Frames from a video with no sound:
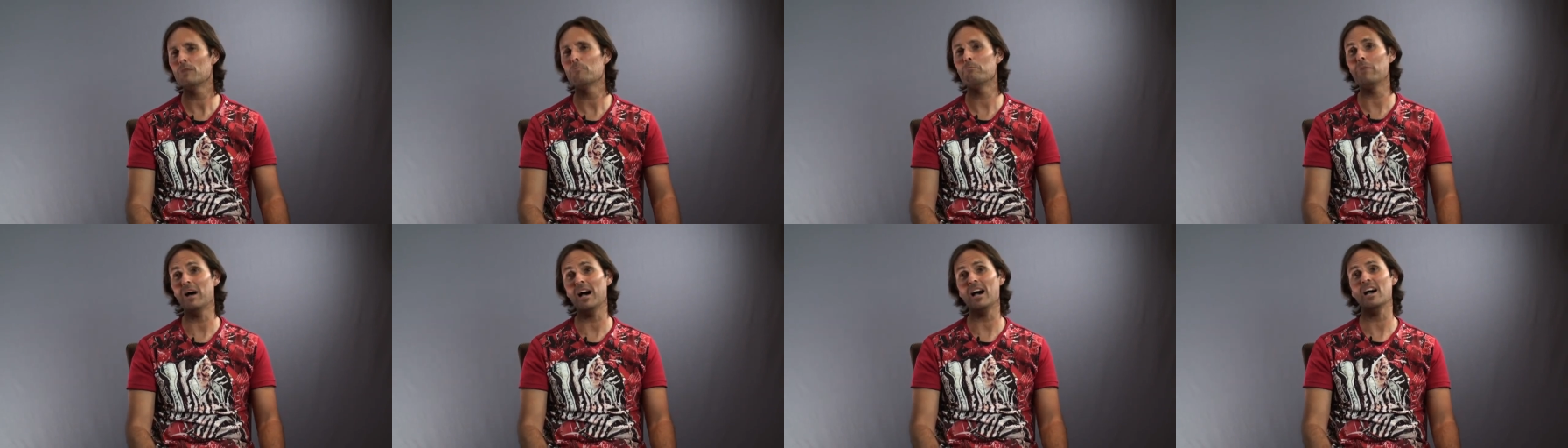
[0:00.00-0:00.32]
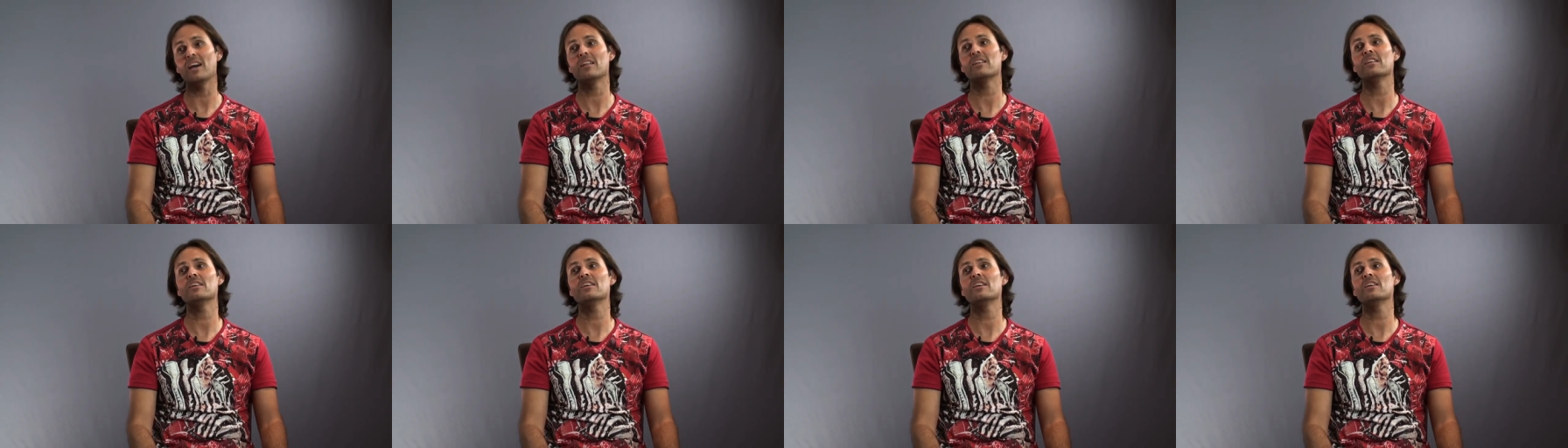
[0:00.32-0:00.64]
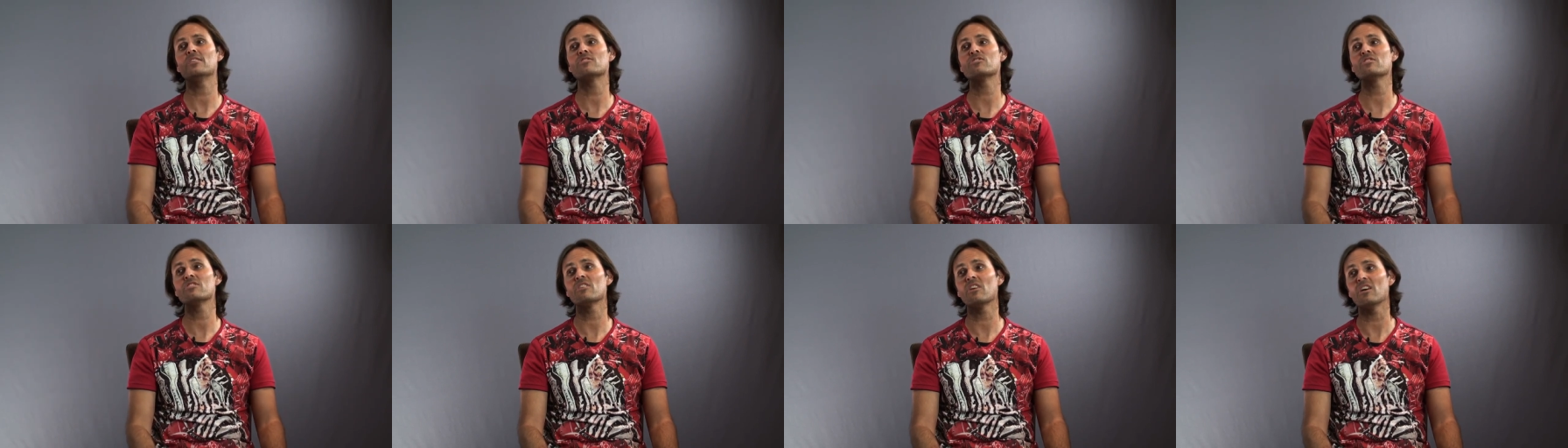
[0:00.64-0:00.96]
But
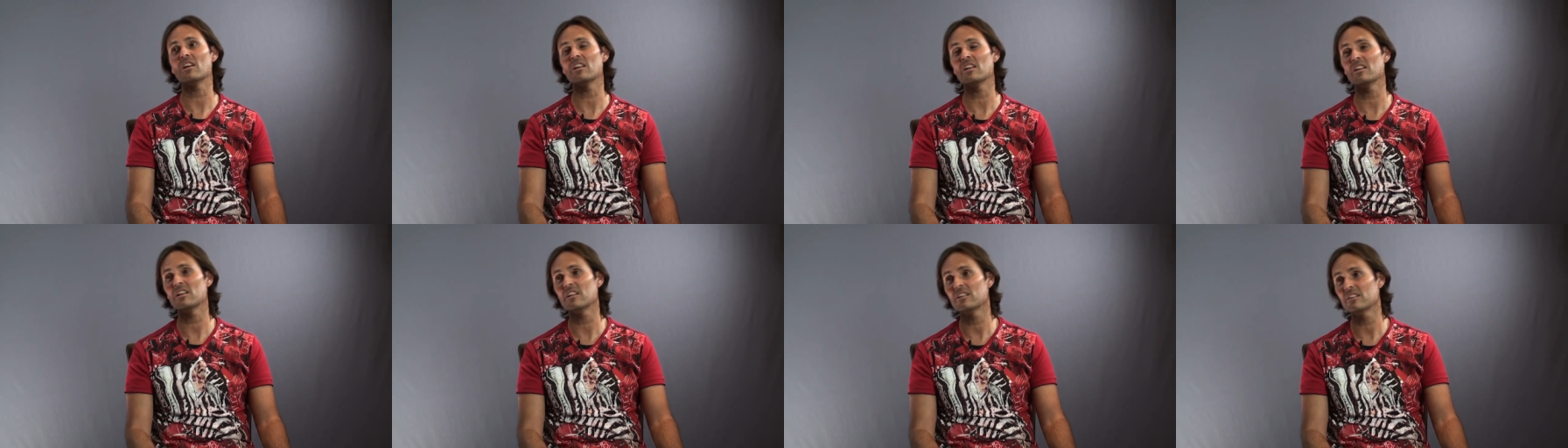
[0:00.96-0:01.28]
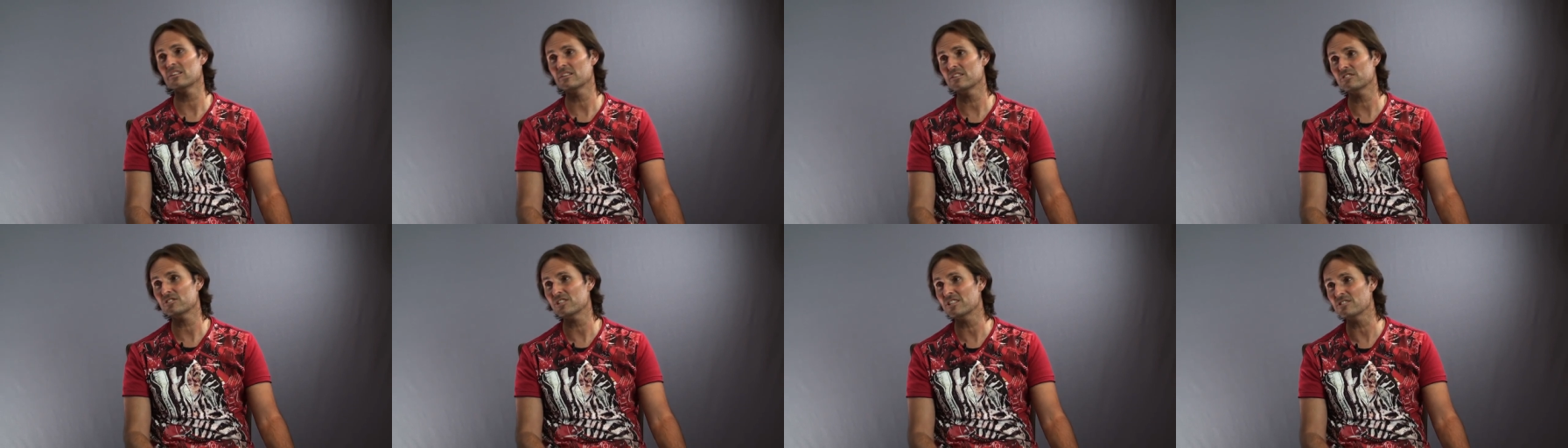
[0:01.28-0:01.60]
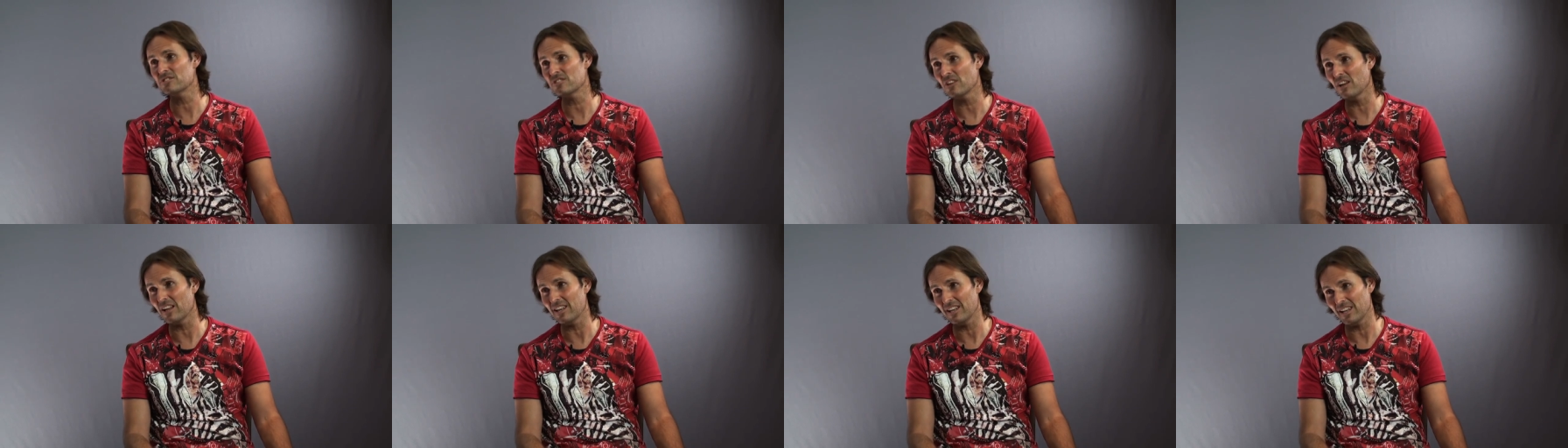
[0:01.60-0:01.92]
it's not
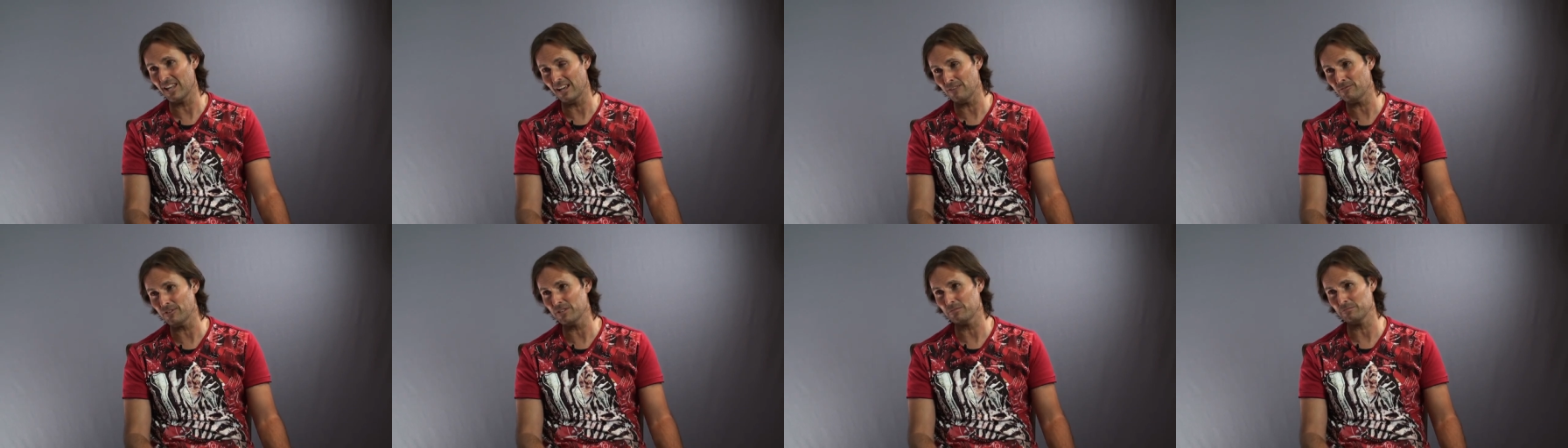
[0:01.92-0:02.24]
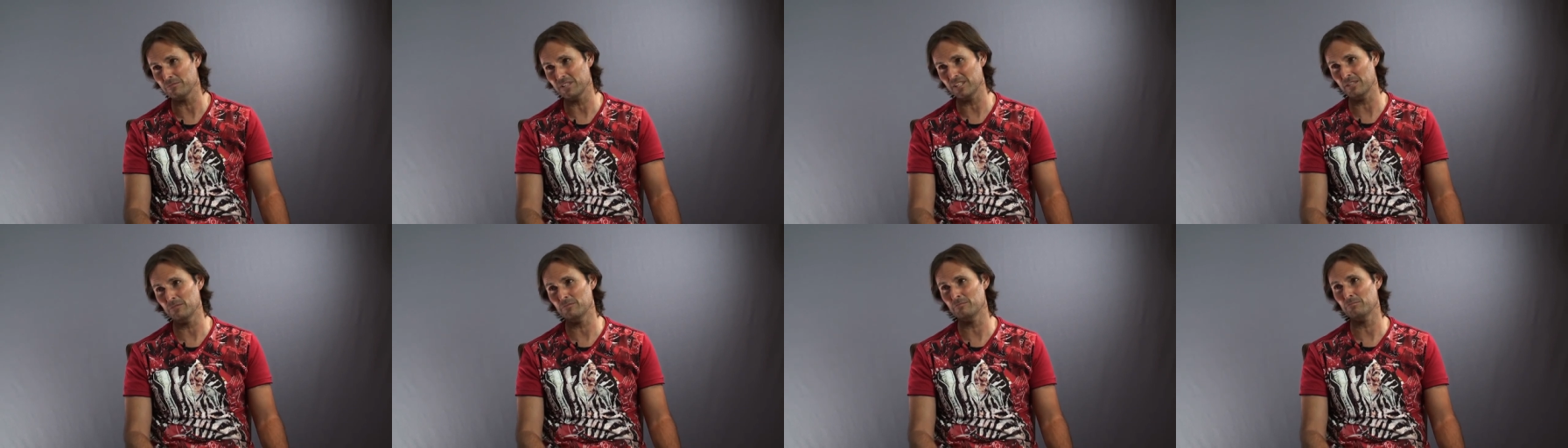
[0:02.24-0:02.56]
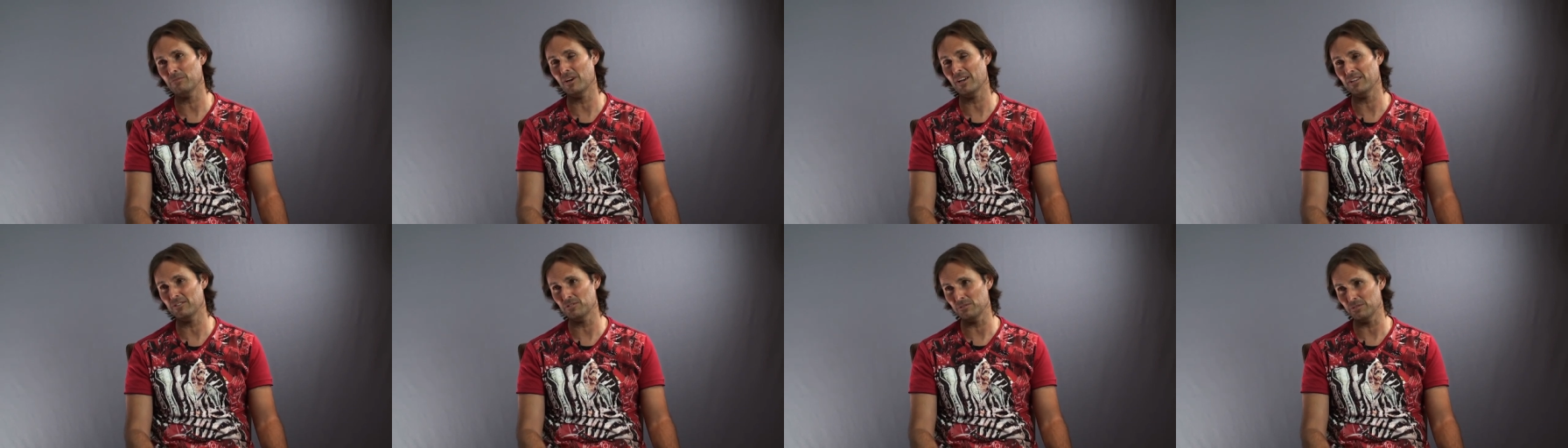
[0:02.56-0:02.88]
she's not loving me
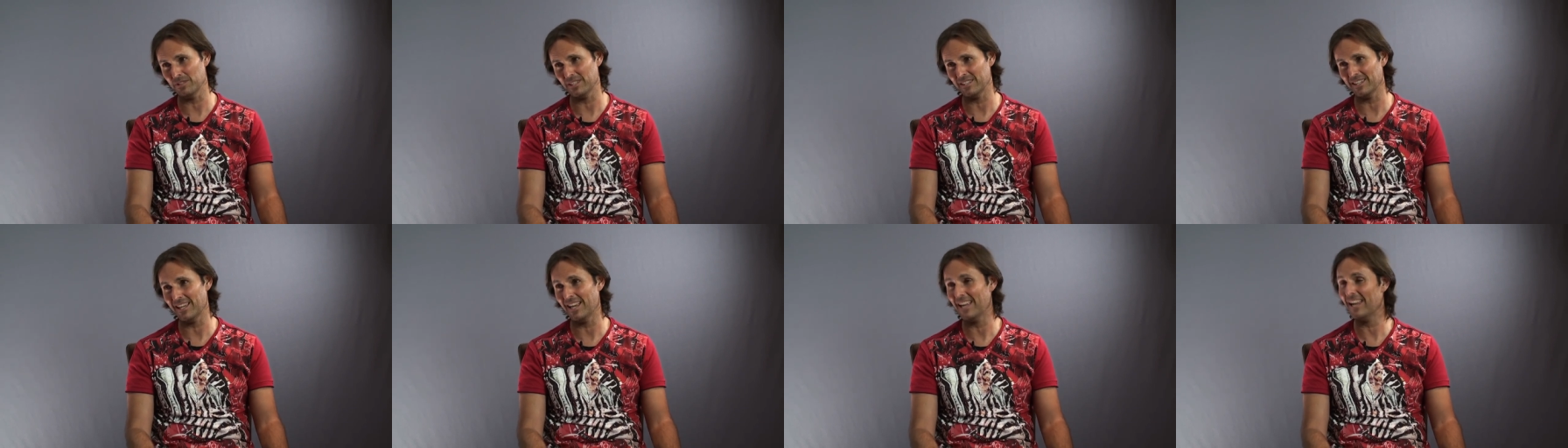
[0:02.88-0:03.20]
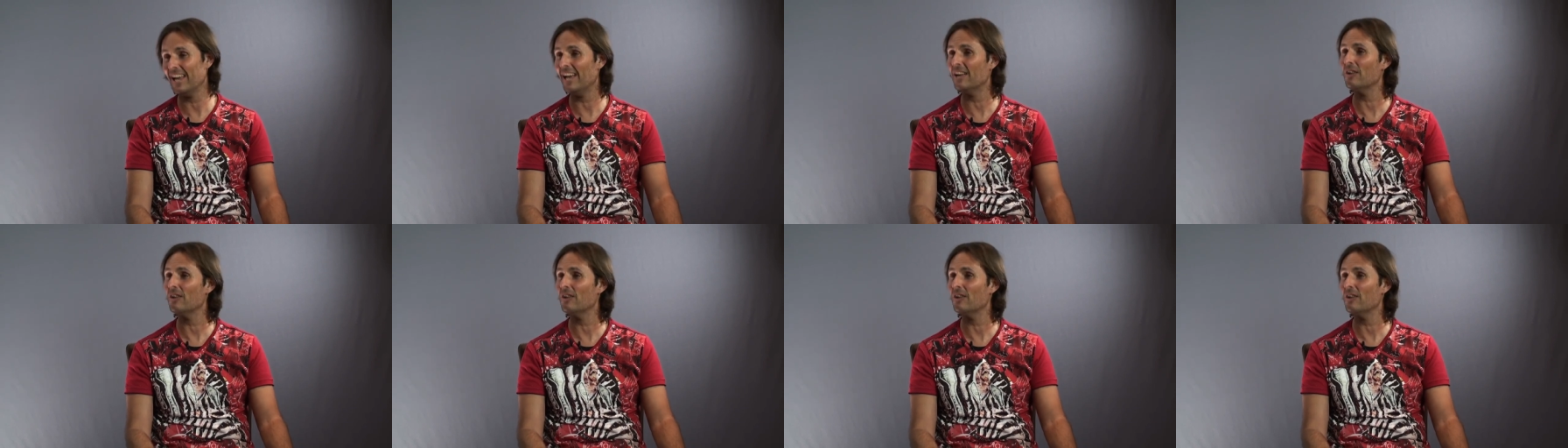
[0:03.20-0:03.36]
by doing that,